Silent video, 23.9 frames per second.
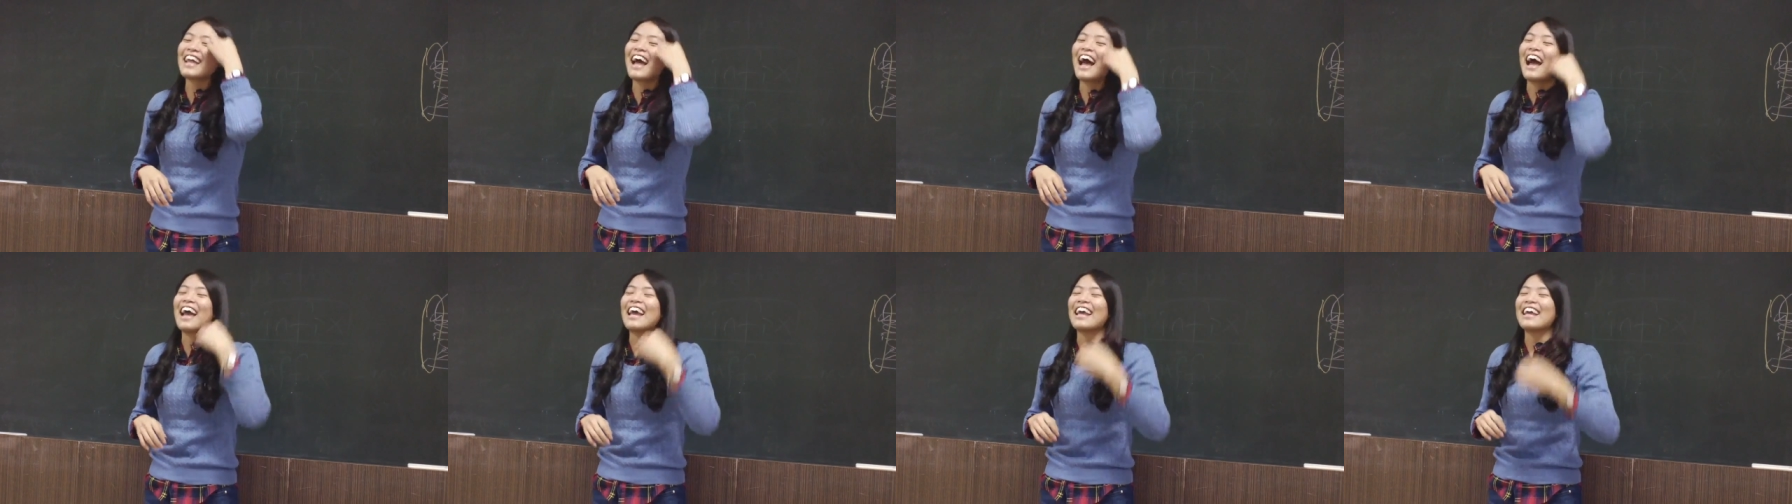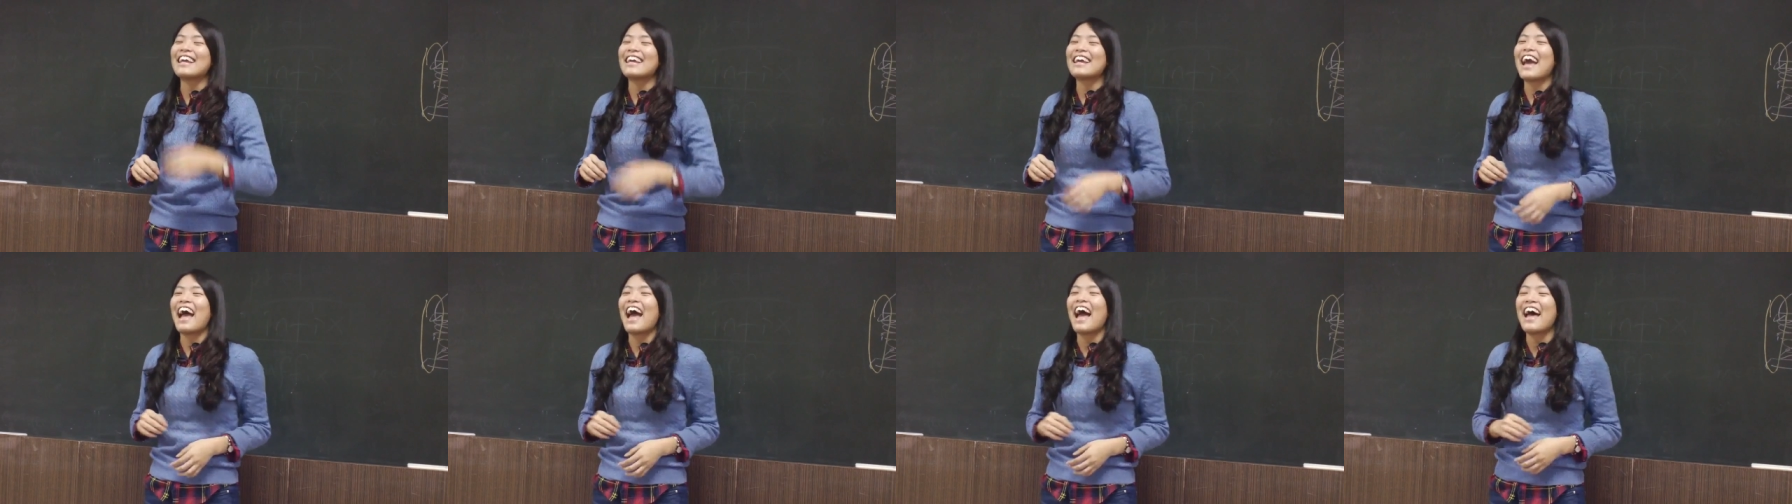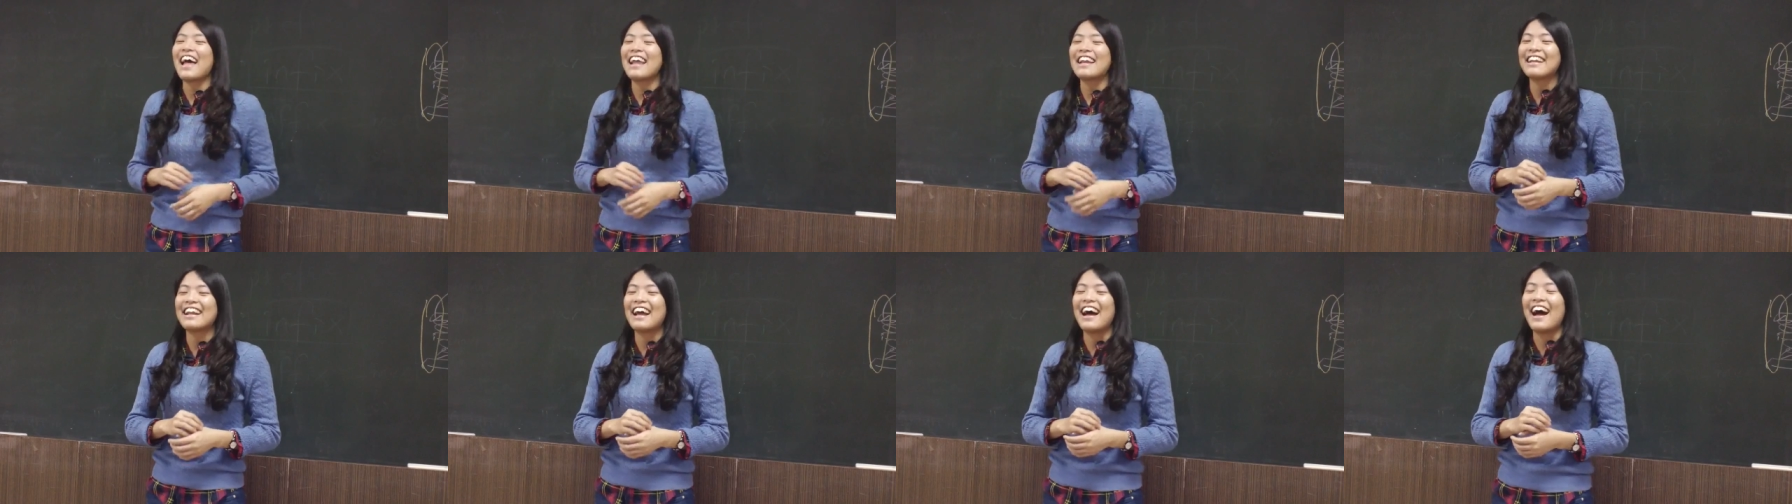that he
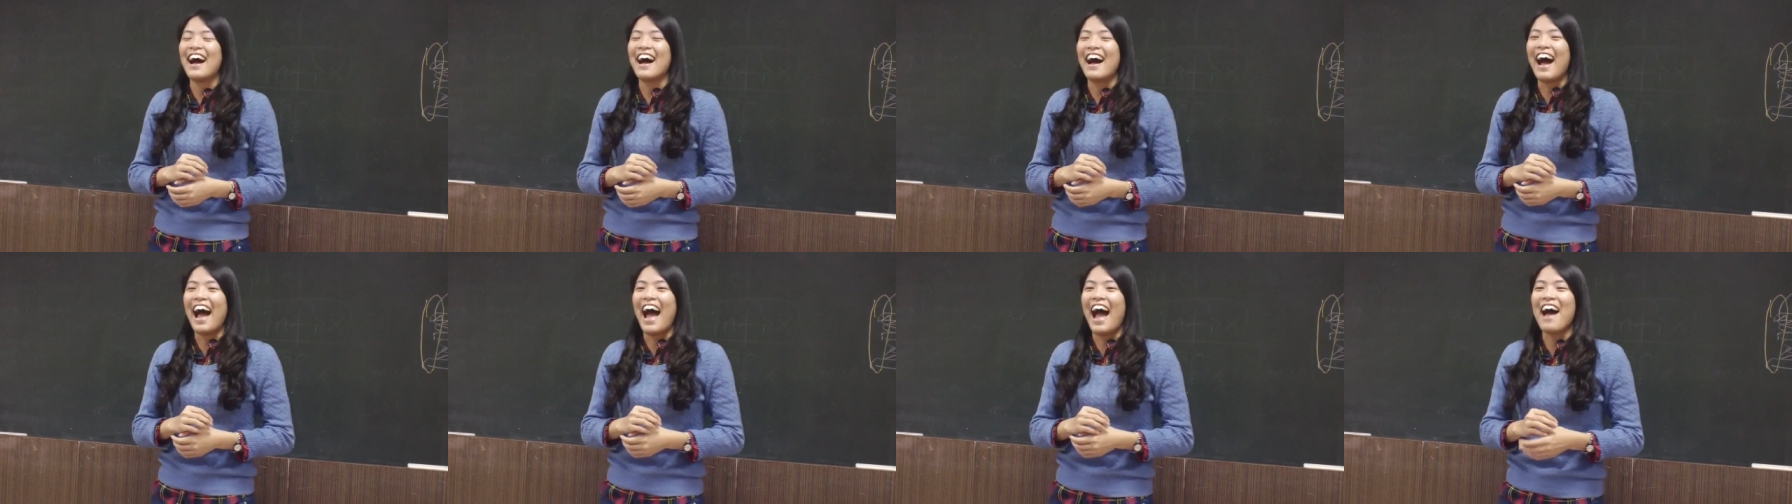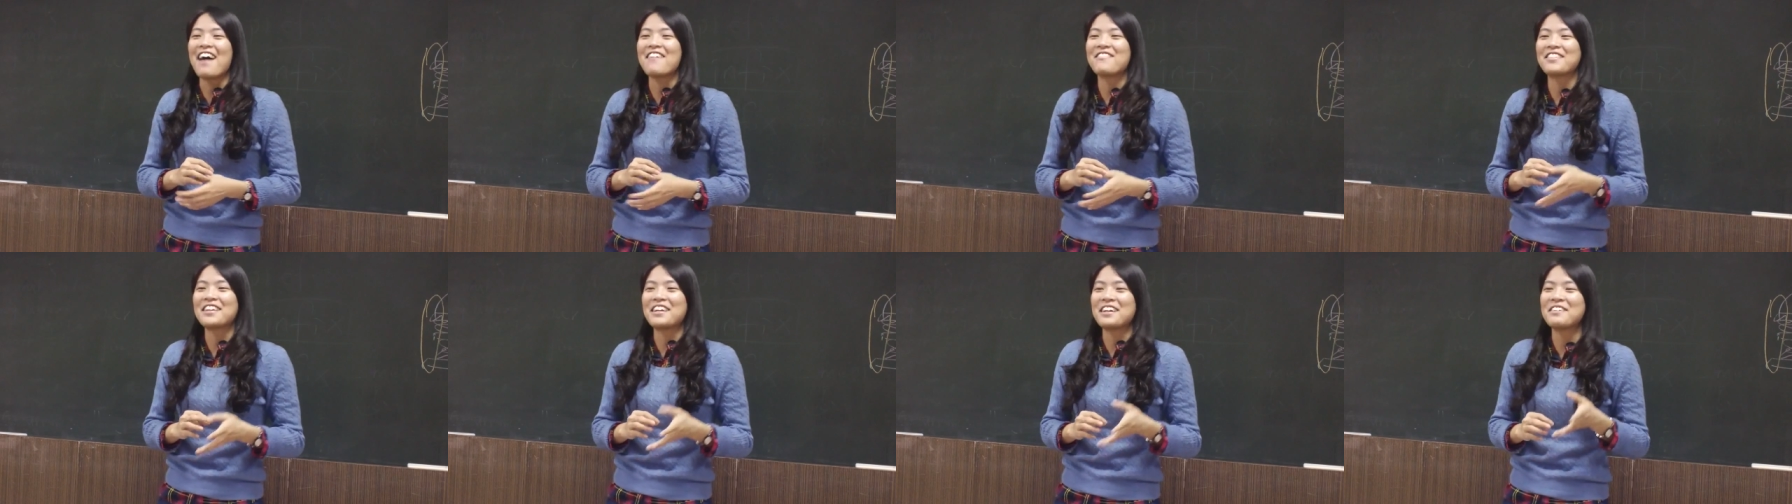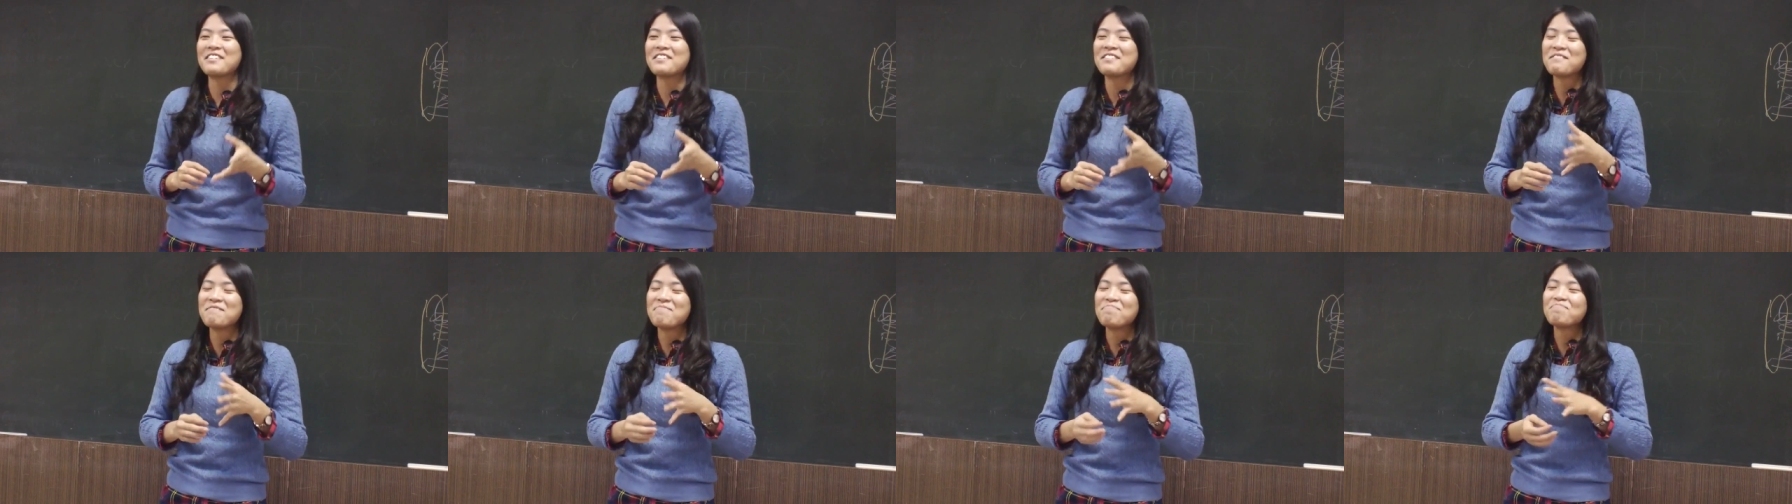had uh, had
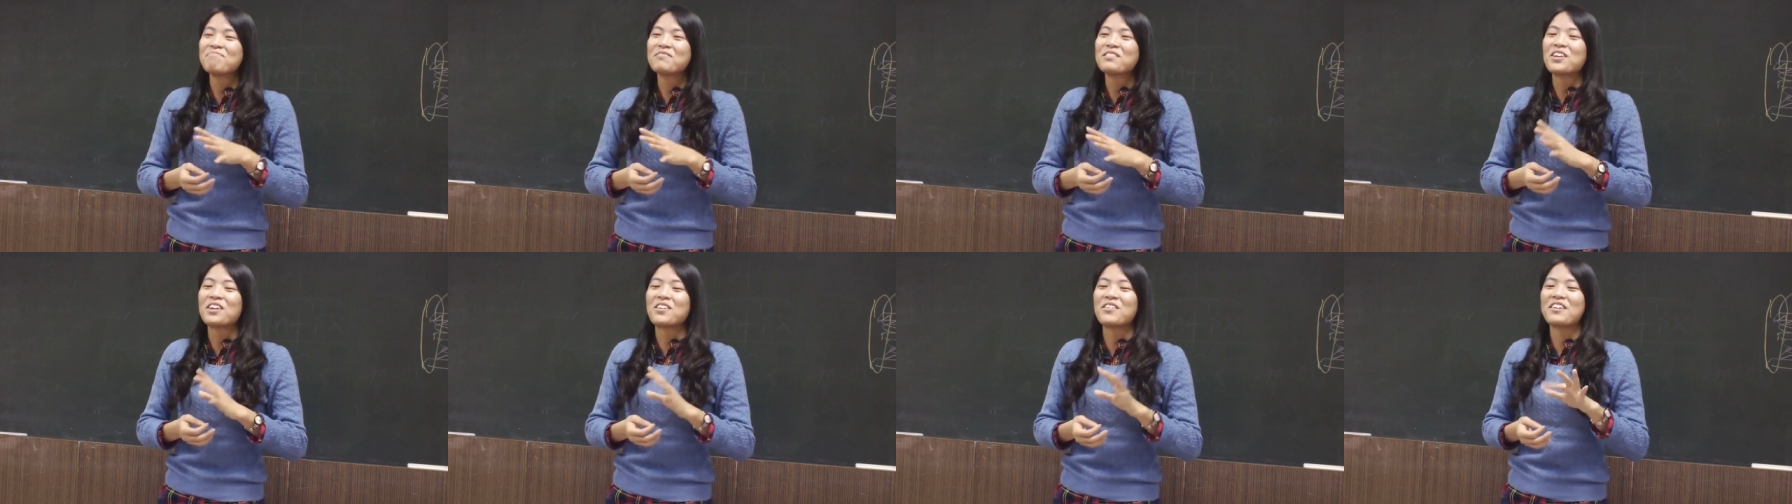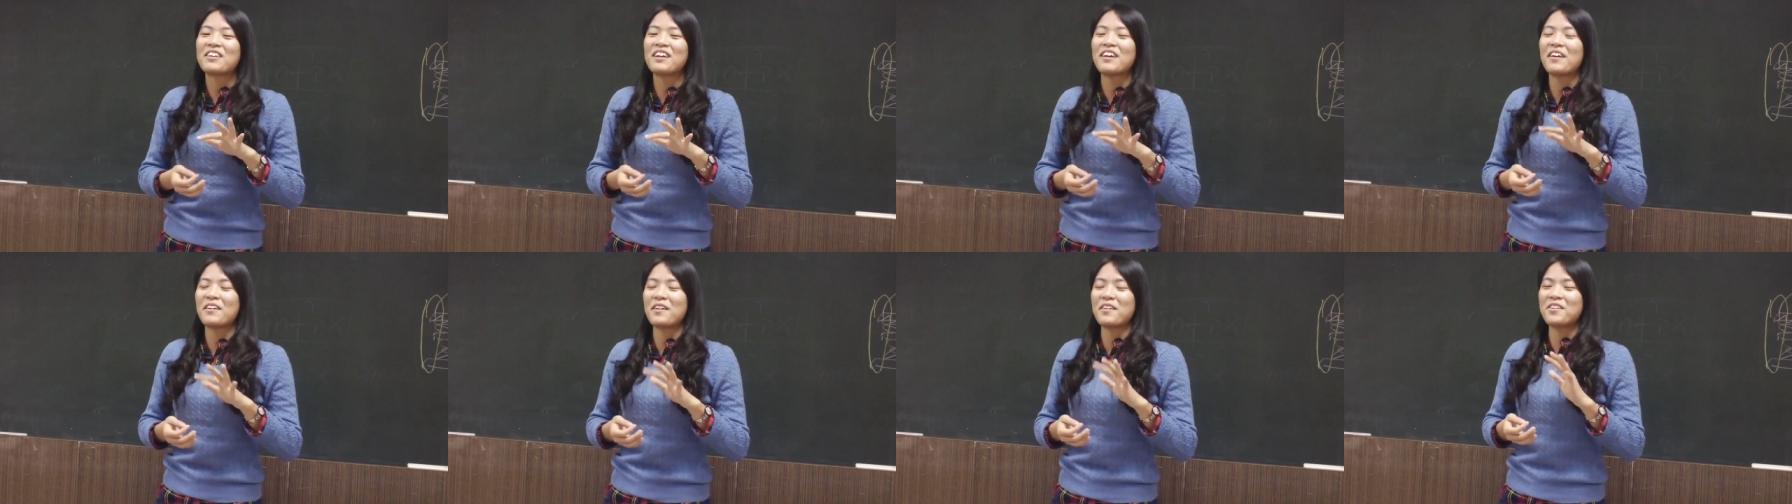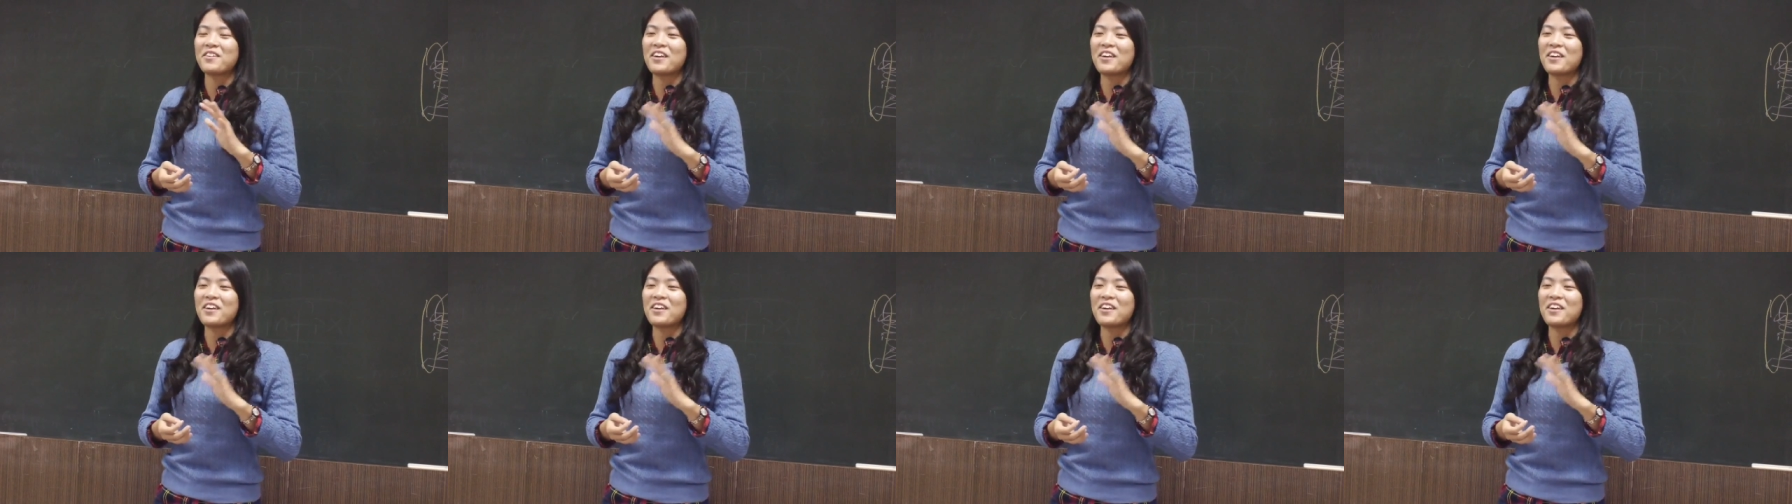the